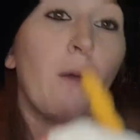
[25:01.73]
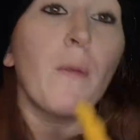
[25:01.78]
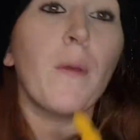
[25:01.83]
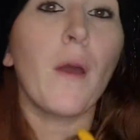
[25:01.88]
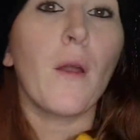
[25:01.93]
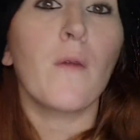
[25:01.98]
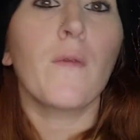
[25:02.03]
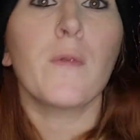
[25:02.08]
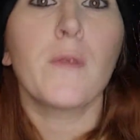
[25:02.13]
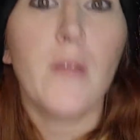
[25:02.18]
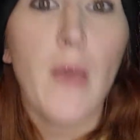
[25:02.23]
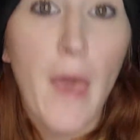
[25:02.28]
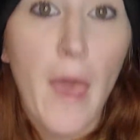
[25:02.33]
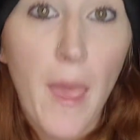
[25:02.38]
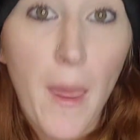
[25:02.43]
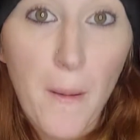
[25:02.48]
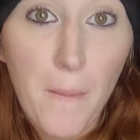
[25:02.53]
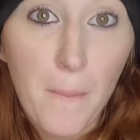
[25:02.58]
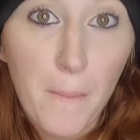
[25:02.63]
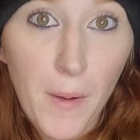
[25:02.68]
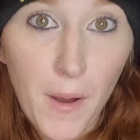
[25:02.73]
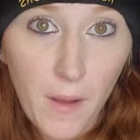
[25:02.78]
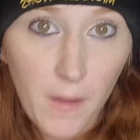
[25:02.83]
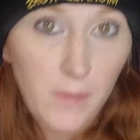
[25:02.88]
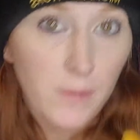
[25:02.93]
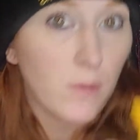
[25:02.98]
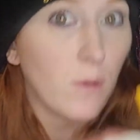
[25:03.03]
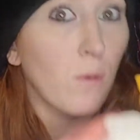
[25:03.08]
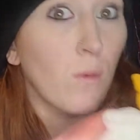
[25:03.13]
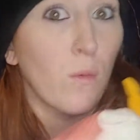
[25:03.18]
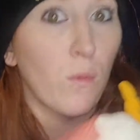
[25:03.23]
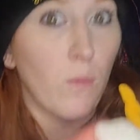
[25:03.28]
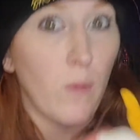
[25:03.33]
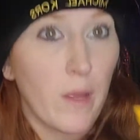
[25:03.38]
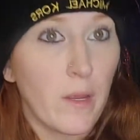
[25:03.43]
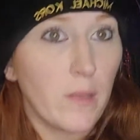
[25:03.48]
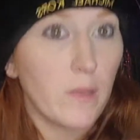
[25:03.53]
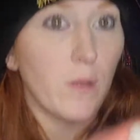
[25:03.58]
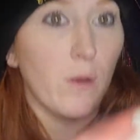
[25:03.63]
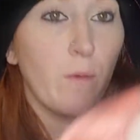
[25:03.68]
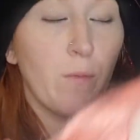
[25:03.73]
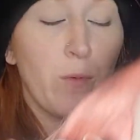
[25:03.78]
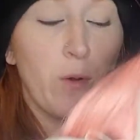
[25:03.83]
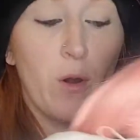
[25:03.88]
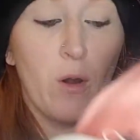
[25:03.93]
I only got her for 10 bucks. Great deal for